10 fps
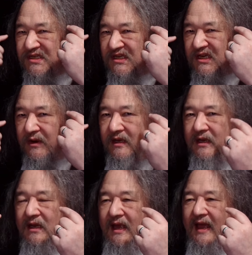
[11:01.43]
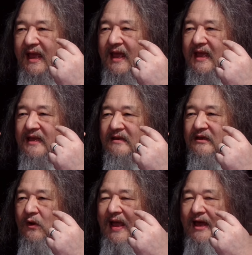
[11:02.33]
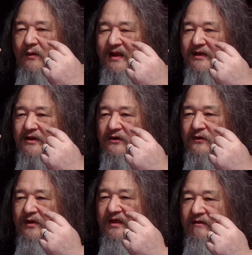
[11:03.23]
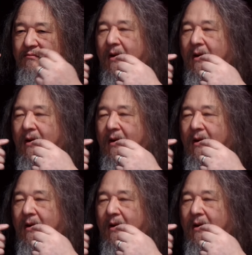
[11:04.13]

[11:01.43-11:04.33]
secret. And, you know, how do I know it,